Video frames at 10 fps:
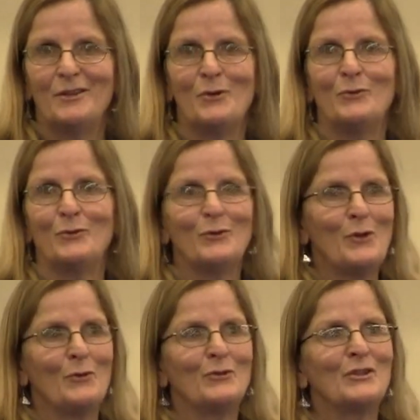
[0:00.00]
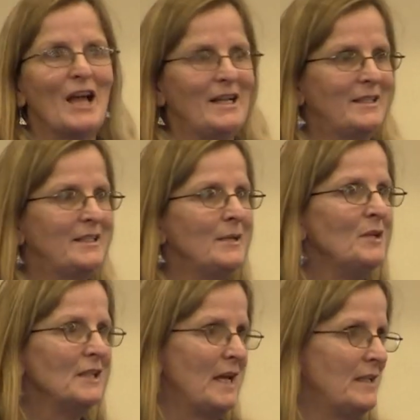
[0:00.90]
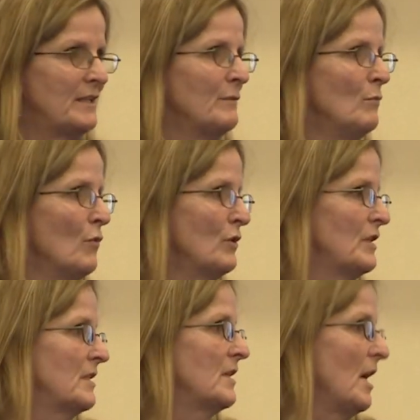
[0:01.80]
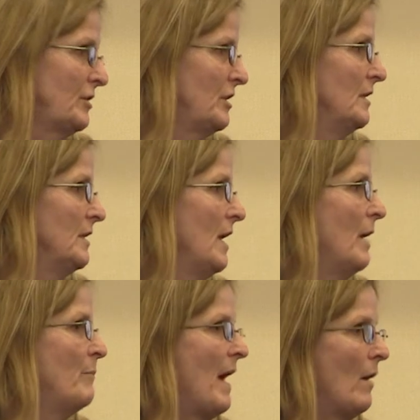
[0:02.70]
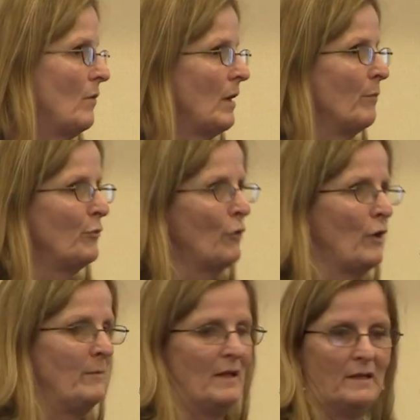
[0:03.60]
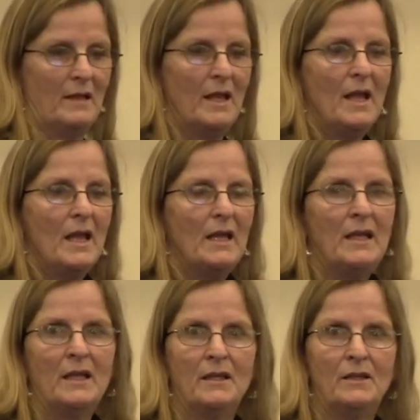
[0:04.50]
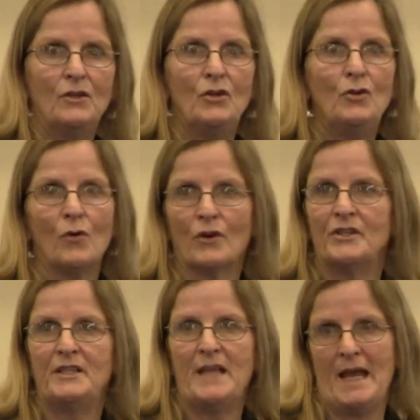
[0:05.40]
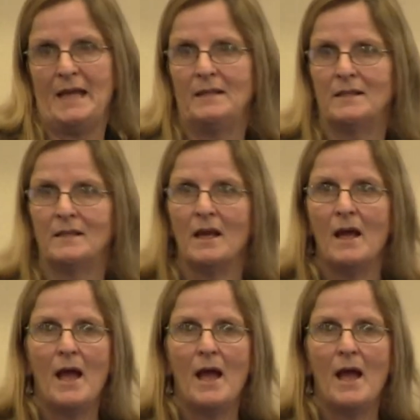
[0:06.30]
those slides stimulate some more discussion about employment in your states.